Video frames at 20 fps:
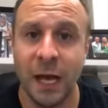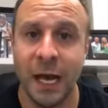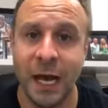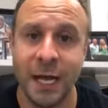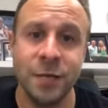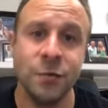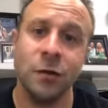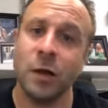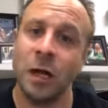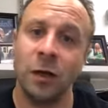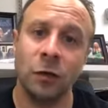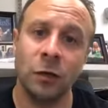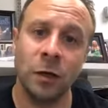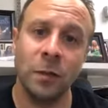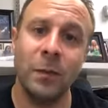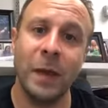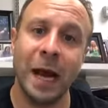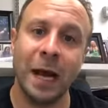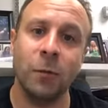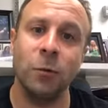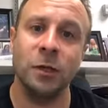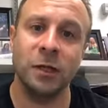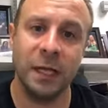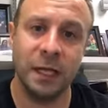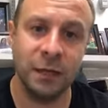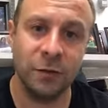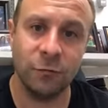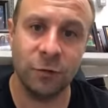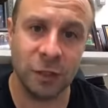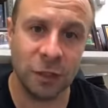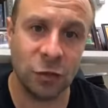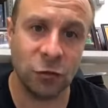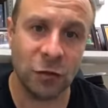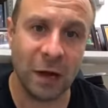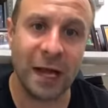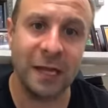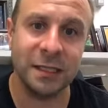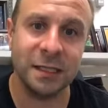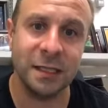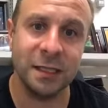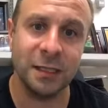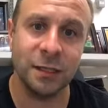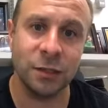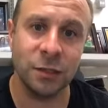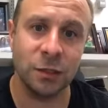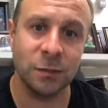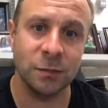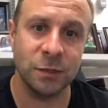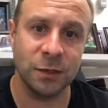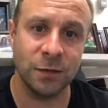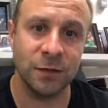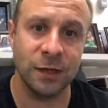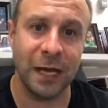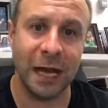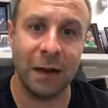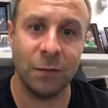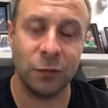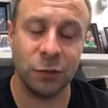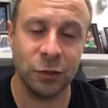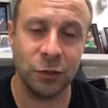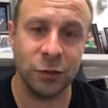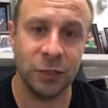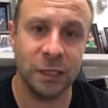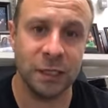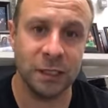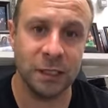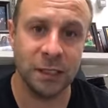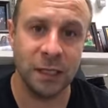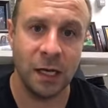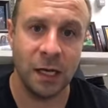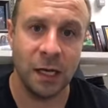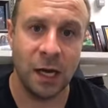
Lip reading: and you're not looking back with any regrets in terms of the opportunities